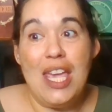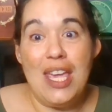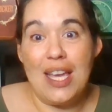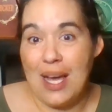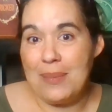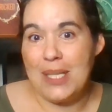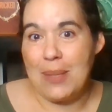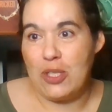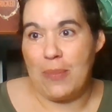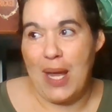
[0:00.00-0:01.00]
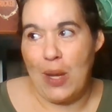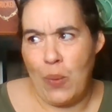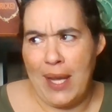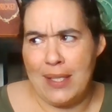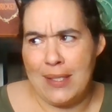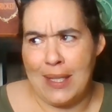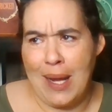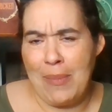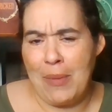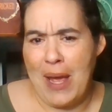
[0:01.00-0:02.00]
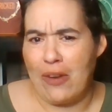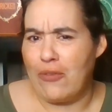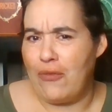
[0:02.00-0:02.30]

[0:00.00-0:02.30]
It comes up to my waist, and I'm about